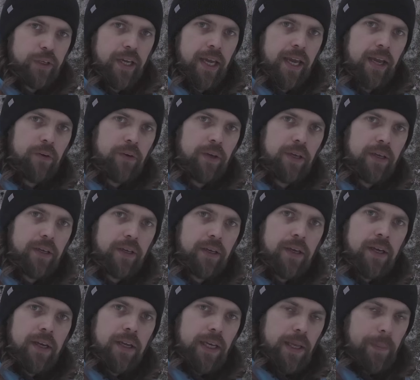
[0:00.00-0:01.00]
carrying
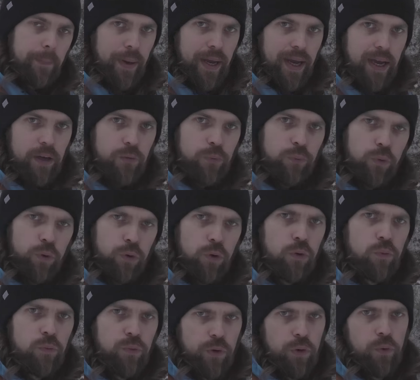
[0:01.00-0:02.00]
the pack for
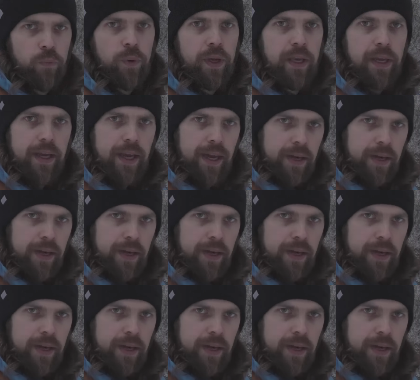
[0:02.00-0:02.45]
over a week,